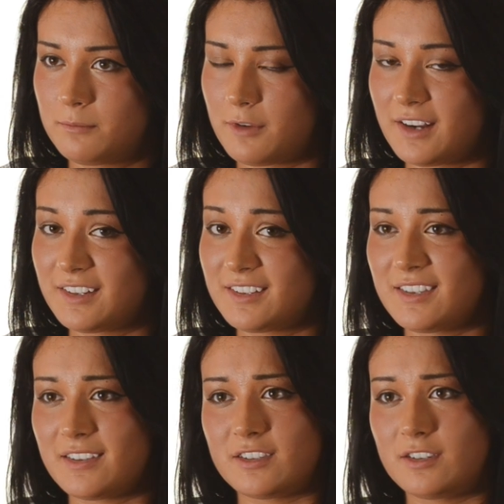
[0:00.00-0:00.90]

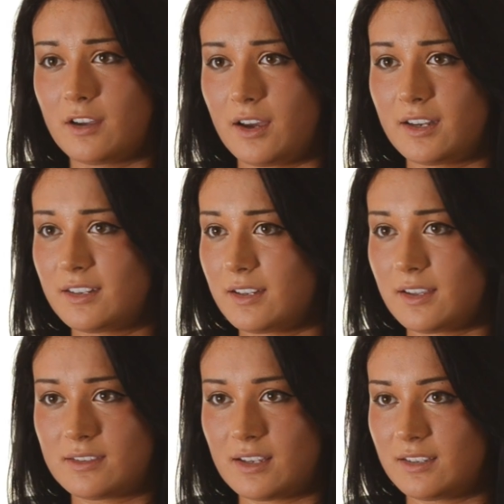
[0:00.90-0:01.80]
Pregnancy is not a
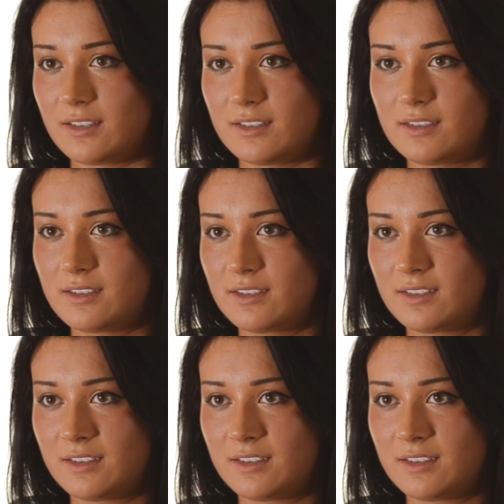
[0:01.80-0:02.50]
death sentence.